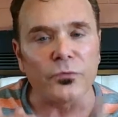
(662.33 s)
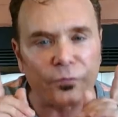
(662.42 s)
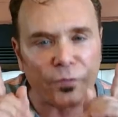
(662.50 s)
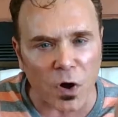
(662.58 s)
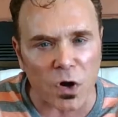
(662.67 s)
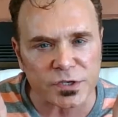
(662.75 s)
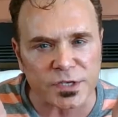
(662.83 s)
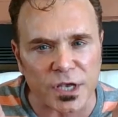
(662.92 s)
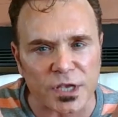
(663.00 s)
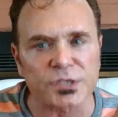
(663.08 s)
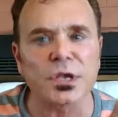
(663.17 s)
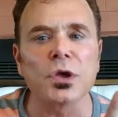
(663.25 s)

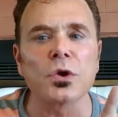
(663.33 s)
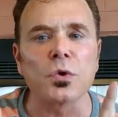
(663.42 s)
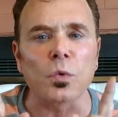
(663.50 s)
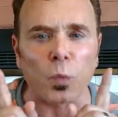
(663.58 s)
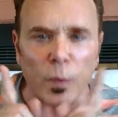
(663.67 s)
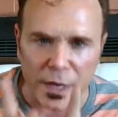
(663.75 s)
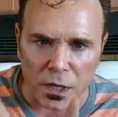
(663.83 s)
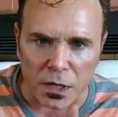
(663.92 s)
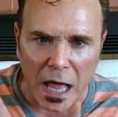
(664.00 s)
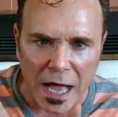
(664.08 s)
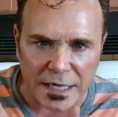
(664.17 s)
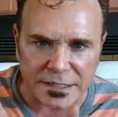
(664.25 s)
versus
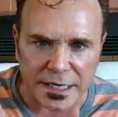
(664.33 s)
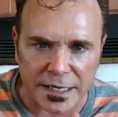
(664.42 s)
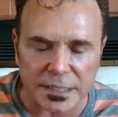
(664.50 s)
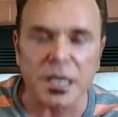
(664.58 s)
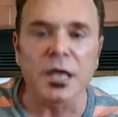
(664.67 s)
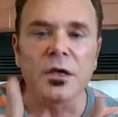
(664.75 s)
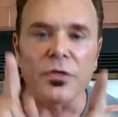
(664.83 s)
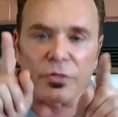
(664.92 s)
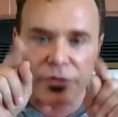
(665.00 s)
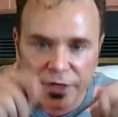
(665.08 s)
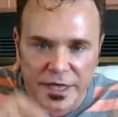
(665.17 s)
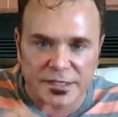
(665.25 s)
realizing
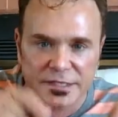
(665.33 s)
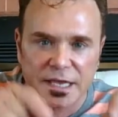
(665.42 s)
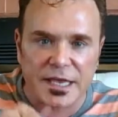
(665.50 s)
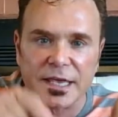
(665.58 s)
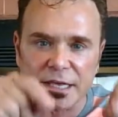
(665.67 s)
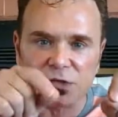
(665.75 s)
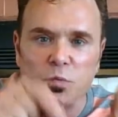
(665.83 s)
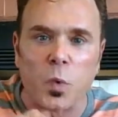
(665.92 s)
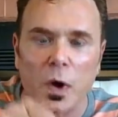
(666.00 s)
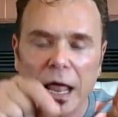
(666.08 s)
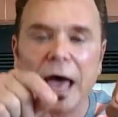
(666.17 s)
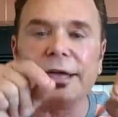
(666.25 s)
this is
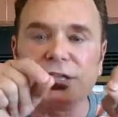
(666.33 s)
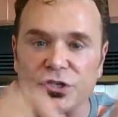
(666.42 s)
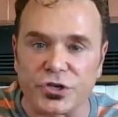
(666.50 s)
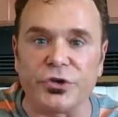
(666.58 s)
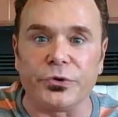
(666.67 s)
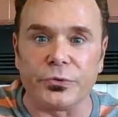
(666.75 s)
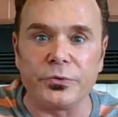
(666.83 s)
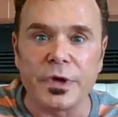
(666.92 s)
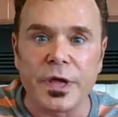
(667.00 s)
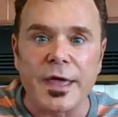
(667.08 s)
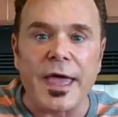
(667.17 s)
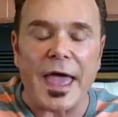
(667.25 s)
what I do.
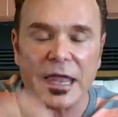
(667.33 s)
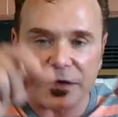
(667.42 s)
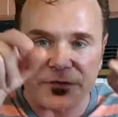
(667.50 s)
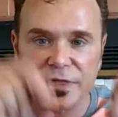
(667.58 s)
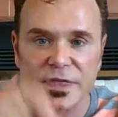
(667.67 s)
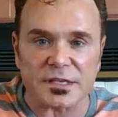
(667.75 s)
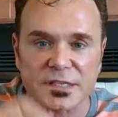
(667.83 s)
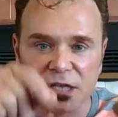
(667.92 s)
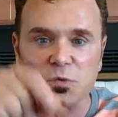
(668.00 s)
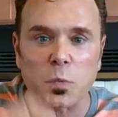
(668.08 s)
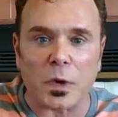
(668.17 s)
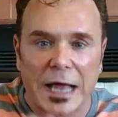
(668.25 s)
And if this
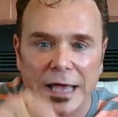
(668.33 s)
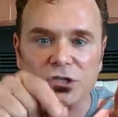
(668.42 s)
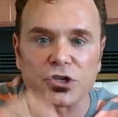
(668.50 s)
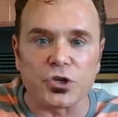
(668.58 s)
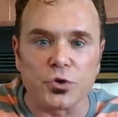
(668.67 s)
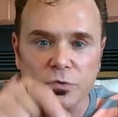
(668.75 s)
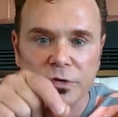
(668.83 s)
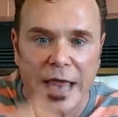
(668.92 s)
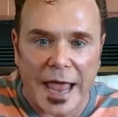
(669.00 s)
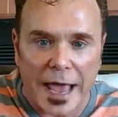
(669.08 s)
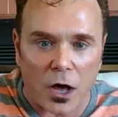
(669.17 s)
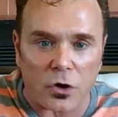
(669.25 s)
is what I do
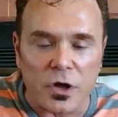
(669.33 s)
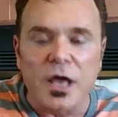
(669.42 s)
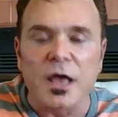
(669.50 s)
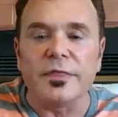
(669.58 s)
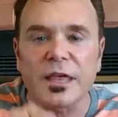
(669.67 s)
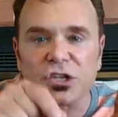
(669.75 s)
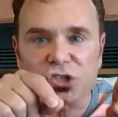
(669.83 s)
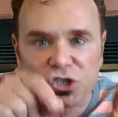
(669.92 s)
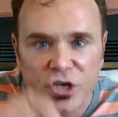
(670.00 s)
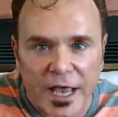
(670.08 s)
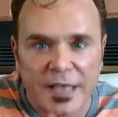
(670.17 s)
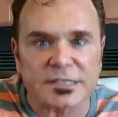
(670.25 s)
now, then
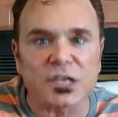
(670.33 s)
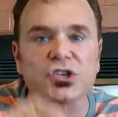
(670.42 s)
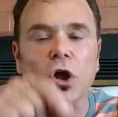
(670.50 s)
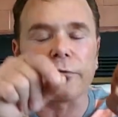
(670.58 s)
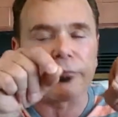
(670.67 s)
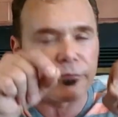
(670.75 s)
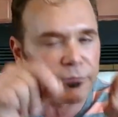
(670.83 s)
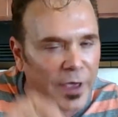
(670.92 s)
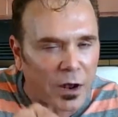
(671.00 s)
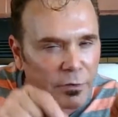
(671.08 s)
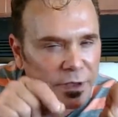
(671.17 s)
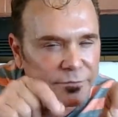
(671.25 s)
chances are
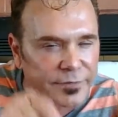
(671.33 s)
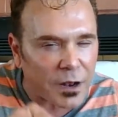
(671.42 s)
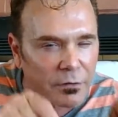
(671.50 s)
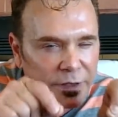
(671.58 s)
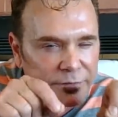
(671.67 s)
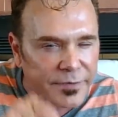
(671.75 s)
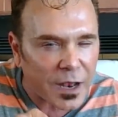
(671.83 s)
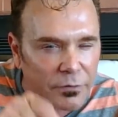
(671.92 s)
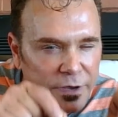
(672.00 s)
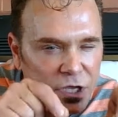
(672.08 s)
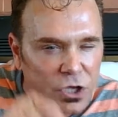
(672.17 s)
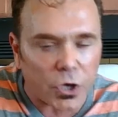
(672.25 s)
very, very,
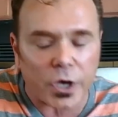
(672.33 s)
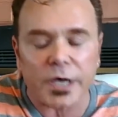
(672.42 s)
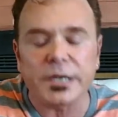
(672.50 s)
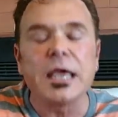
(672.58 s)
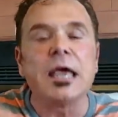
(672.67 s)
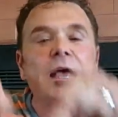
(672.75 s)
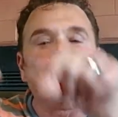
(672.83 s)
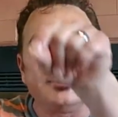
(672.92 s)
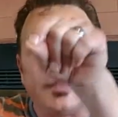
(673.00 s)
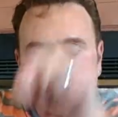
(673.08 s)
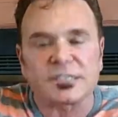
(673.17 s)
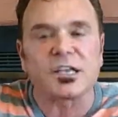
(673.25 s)
very good
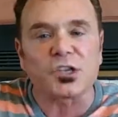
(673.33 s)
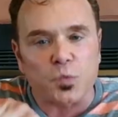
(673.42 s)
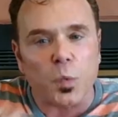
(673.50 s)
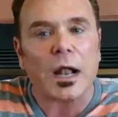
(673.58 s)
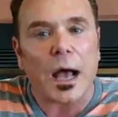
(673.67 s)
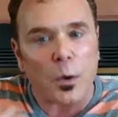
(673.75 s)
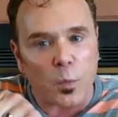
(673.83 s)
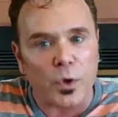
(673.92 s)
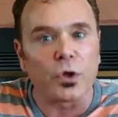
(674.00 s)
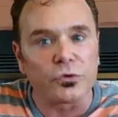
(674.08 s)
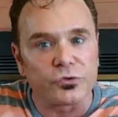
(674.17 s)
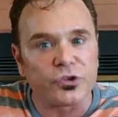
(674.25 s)
this is what I
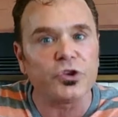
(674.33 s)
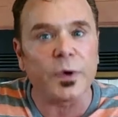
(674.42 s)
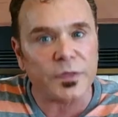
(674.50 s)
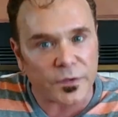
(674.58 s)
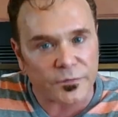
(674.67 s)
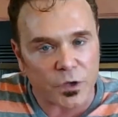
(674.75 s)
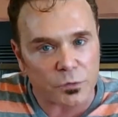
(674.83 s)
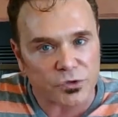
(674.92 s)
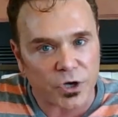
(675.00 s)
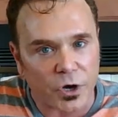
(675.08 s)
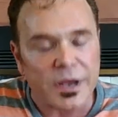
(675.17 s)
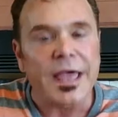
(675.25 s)
will do in the
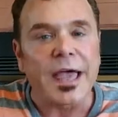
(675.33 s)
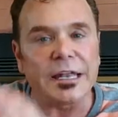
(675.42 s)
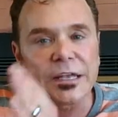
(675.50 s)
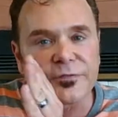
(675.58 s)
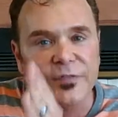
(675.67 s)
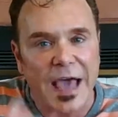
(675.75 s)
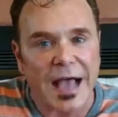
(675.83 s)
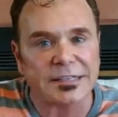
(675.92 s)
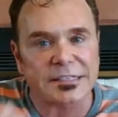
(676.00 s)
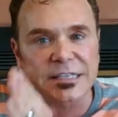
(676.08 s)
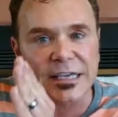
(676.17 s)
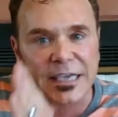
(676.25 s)
future. And if
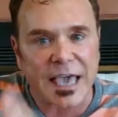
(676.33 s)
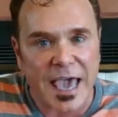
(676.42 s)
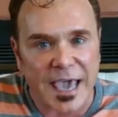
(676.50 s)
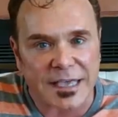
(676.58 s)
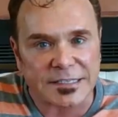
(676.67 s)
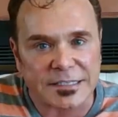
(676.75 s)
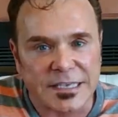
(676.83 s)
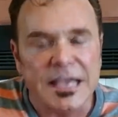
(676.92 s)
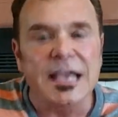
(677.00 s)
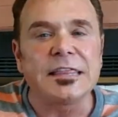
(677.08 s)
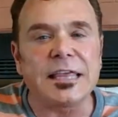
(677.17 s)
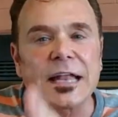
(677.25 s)
that's the case,
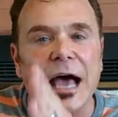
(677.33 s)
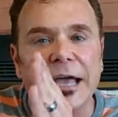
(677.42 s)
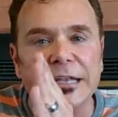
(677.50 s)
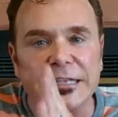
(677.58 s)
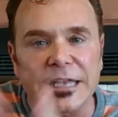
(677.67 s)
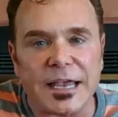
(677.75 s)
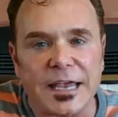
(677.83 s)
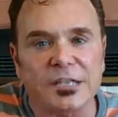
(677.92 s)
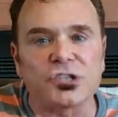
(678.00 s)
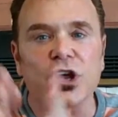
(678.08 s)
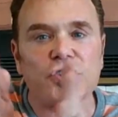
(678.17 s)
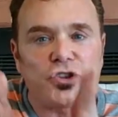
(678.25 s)
then I
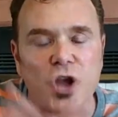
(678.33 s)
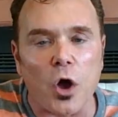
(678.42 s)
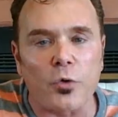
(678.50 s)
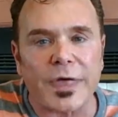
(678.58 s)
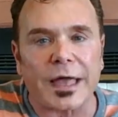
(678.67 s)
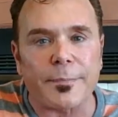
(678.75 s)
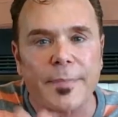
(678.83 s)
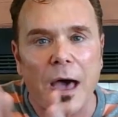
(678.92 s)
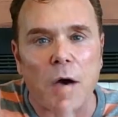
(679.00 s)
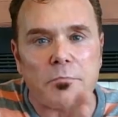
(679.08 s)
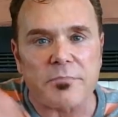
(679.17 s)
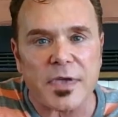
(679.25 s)
need to know that
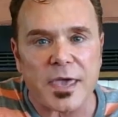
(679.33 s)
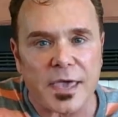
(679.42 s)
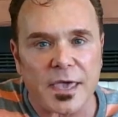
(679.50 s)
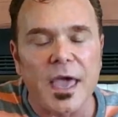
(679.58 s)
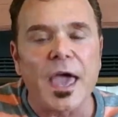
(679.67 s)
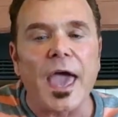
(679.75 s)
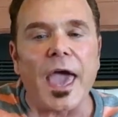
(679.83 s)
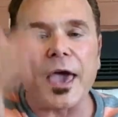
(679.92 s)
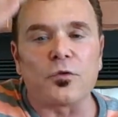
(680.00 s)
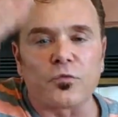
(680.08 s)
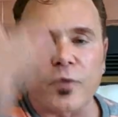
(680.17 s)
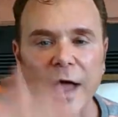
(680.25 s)
about me
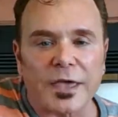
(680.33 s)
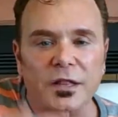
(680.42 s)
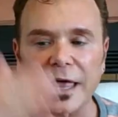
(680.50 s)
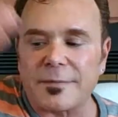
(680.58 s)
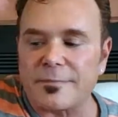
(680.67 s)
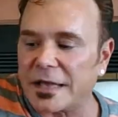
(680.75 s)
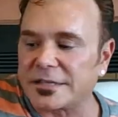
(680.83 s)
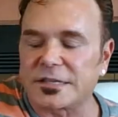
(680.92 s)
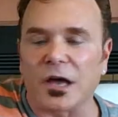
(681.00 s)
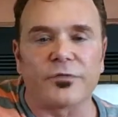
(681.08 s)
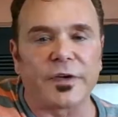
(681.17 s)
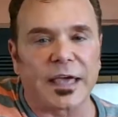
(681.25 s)
and regulate
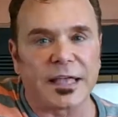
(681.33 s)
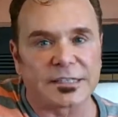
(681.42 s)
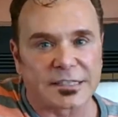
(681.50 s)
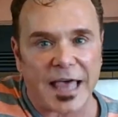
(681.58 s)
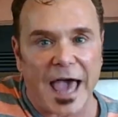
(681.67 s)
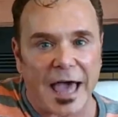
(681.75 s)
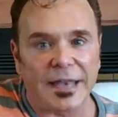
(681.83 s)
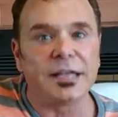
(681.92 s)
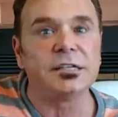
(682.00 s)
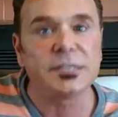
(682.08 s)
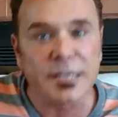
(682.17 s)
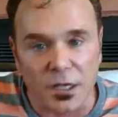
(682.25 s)
myself against that
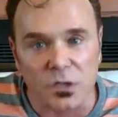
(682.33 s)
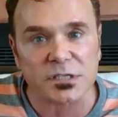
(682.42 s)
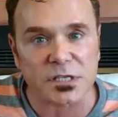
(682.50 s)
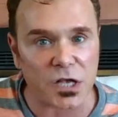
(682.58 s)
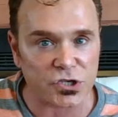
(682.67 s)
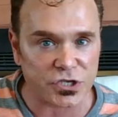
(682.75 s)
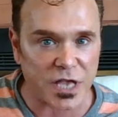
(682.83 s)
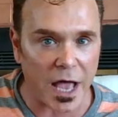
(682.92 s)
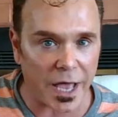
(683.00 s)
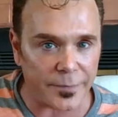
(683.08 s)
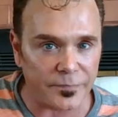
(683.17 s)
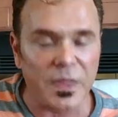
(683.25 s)
until such
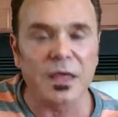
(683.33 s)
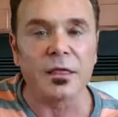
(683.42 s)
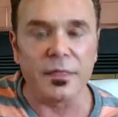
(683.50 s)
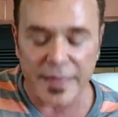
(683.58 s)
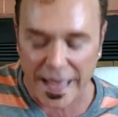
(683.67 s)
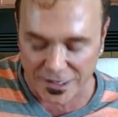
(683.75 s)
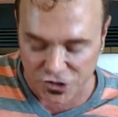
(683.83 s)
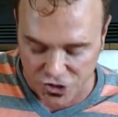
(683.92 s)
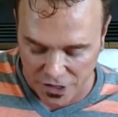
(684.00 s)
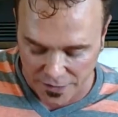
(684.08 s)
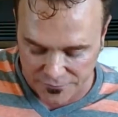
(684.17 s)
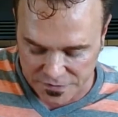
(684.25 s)
time that
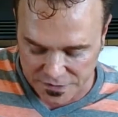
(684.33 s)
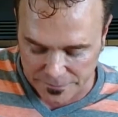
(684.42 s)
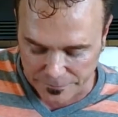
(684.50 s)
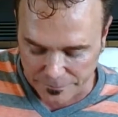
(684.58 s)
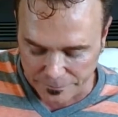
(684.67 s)
shifts.